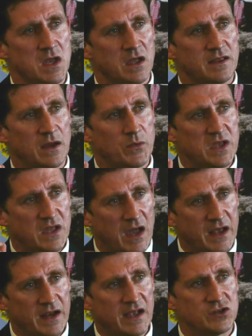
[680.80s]
that we
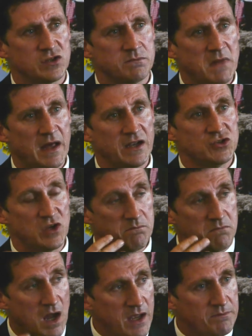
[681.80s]
can actually manage, in
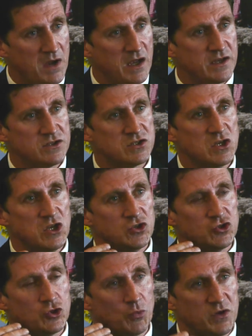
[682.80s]
my mind,
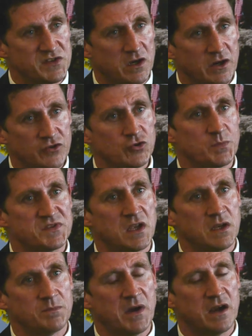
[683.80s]
towards a
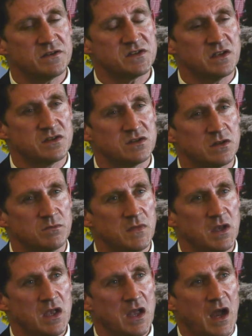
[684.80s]
100% power system,
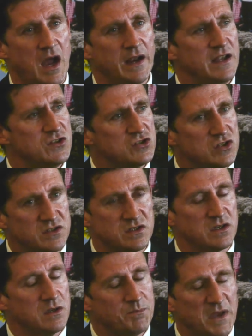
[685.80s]
and it's just going
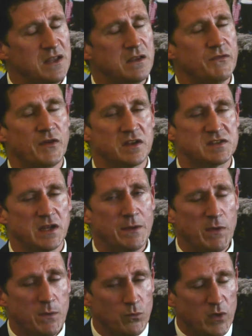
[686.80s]
to beat the fossil.
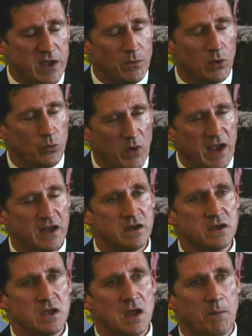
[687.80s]
We will win
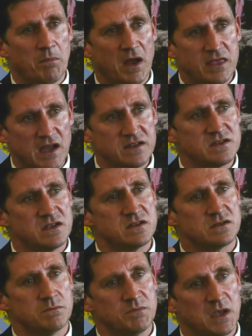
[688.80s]
by that
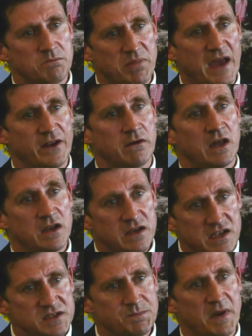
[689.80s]
system being better, and it
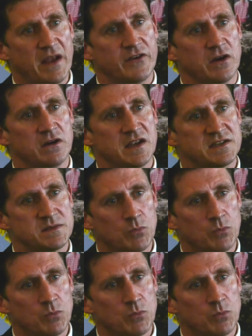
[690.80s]
is better. It